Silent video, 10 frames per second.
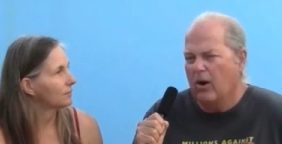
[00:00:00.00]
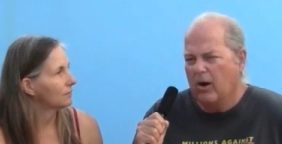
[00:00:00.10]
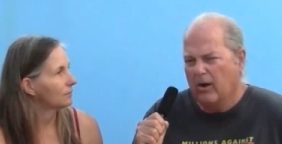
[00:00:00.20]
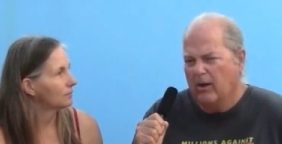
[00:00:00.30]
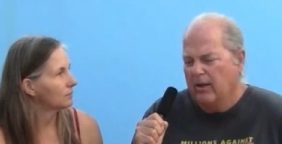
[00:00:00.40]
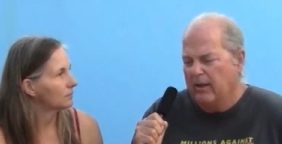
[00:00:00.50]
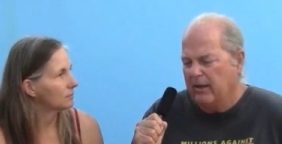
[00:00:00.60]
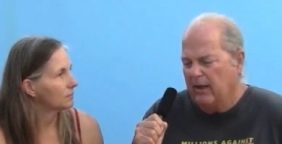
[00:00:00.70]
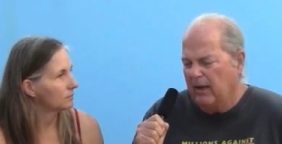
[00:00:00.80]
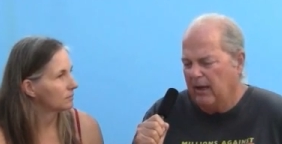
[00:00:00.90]
Speaker 1: our
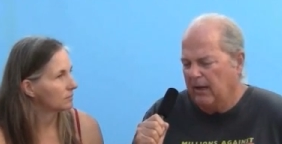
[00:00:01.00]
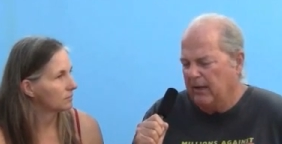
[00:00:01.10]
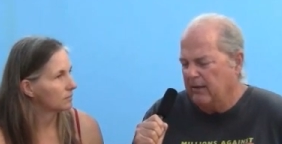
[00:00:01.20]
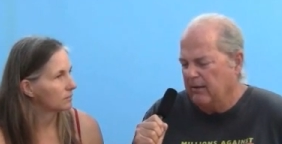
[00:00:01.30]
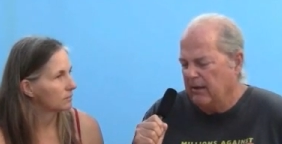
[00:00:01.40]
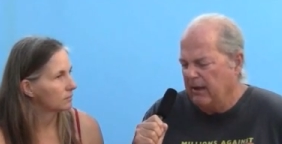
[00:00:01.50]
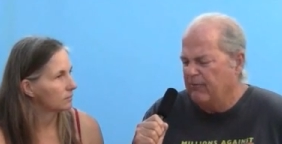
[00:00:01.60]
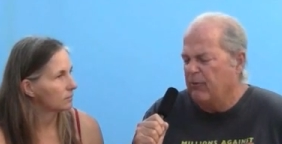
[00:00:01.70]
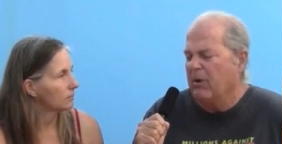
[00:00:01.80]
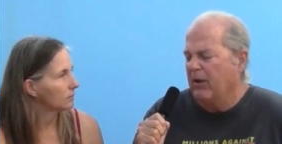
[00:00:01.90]

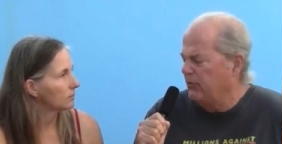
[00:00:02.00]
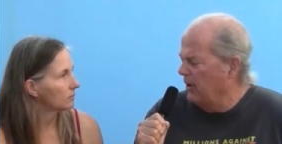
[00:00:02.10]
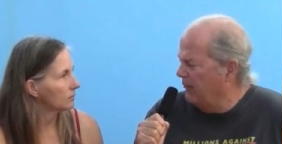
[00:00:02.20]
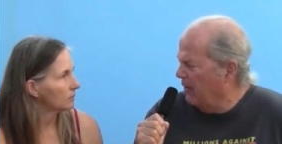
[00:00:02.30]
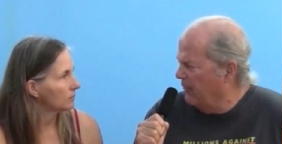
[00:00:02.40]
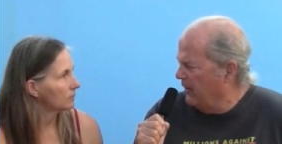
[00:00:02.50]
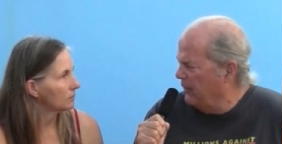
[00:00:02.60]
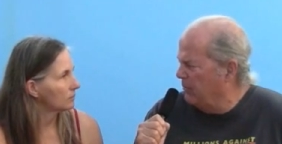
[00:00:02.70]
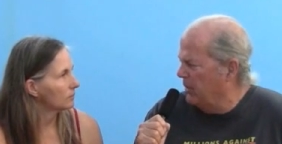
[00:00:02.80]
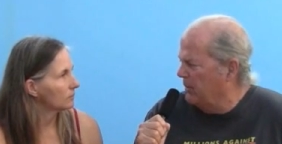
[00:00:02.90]
information off our
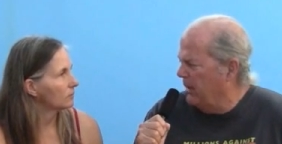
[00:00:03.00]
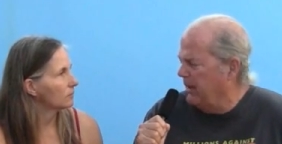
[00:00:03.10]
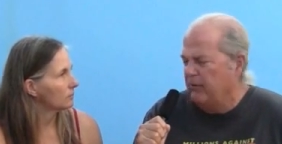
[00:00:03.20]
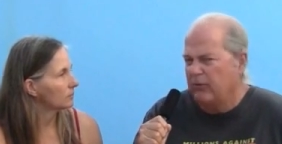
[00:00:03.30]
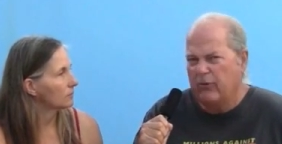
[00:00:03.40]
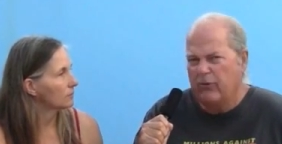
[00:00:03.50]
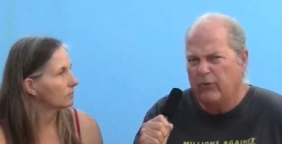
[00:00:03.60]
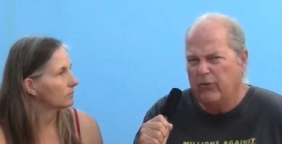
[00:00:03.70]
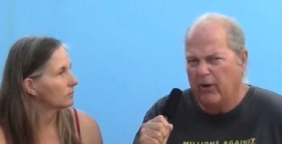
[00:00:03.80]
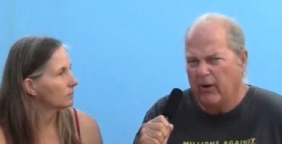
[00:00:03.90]
Facebook pages, and
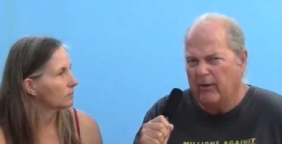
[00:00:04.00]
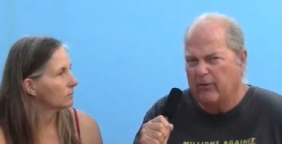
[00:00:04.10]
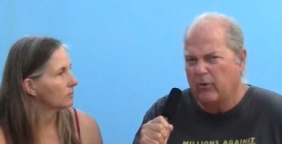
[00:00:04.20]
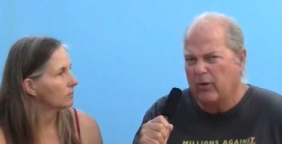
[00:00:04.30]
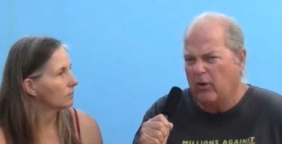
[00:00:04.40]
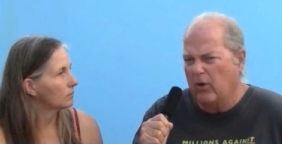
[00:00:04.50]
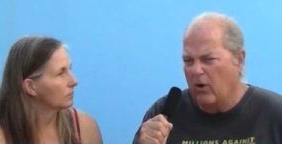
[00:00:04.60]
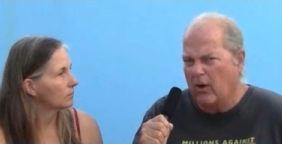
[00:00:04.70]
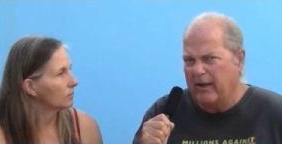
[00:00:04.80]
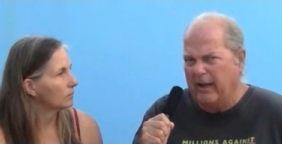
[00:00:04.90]
share it. So go to
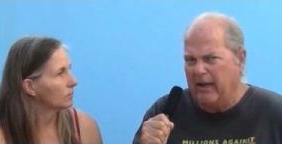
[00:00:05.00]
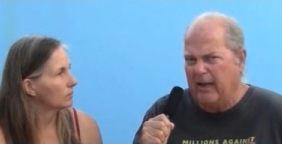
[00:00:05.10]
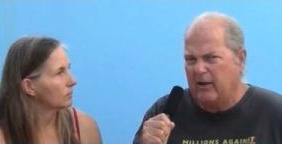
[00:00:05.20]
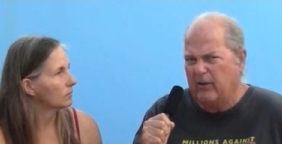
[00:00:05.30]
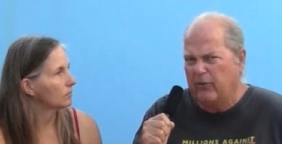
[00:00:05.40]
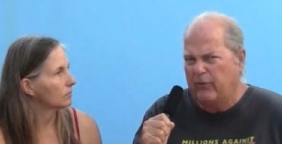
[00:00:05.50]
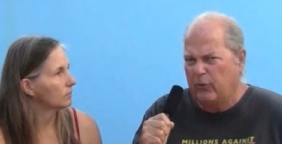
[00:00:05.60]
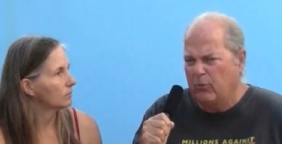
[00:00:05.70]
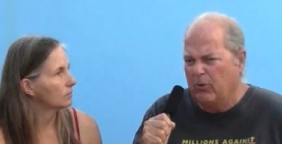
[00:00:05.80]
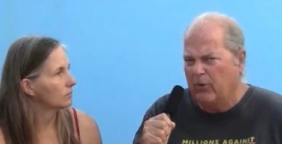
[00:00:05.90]

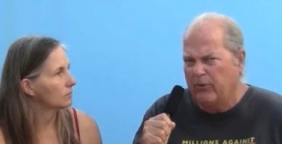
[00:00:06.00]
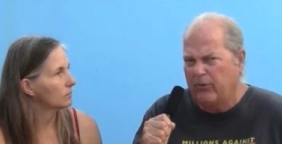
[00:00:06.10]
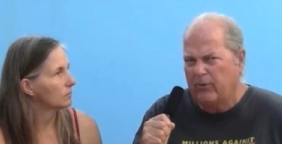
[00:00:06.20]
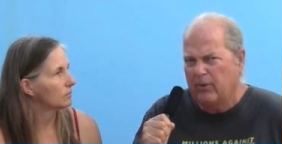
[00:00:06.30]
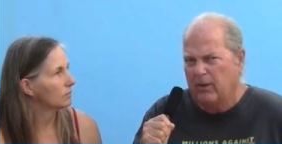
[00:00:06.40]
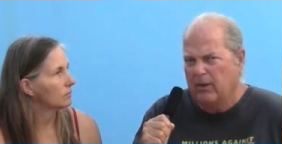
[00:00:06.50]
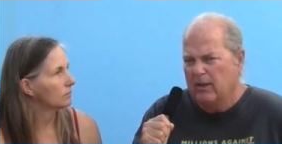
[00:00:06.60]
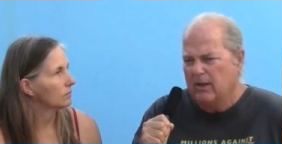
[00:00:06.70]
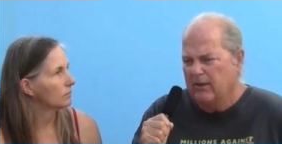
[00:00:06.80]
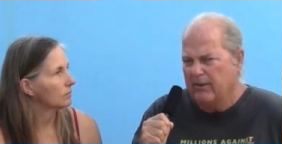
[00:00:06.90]

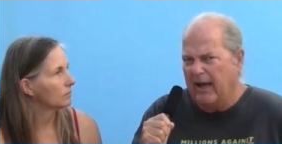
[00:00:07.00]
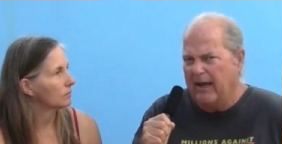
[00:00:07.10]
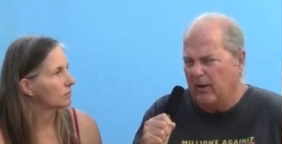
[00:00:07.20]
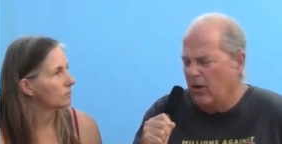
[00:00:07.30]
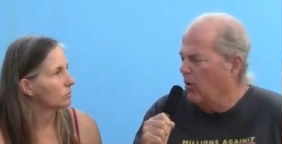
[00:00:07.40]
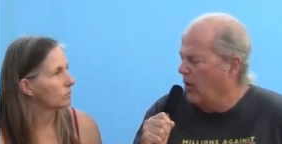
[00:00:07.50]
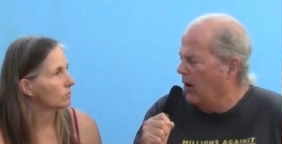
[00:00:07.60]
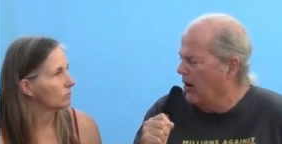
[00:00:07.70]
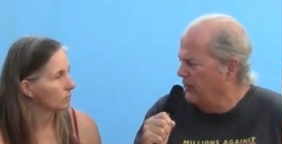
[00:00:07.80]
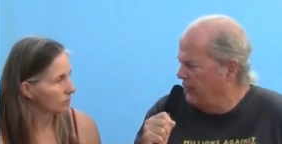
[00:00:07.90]

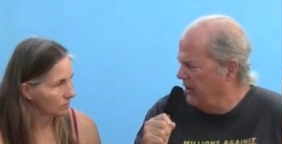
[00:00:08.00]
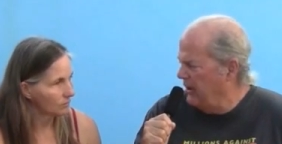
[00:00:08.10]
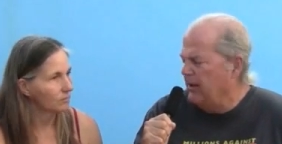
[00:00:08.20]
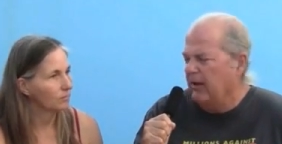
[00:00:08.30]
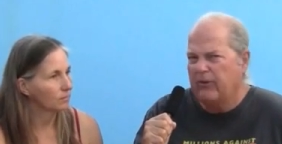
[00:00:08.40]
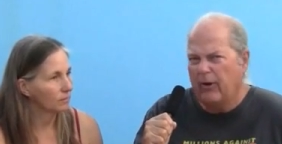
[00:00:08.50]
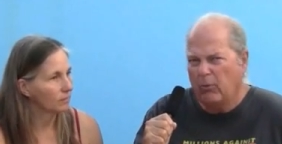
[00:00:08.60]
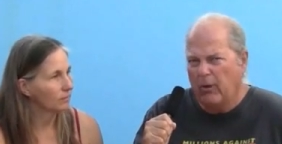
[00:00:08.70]
organicconsumers.org. That's our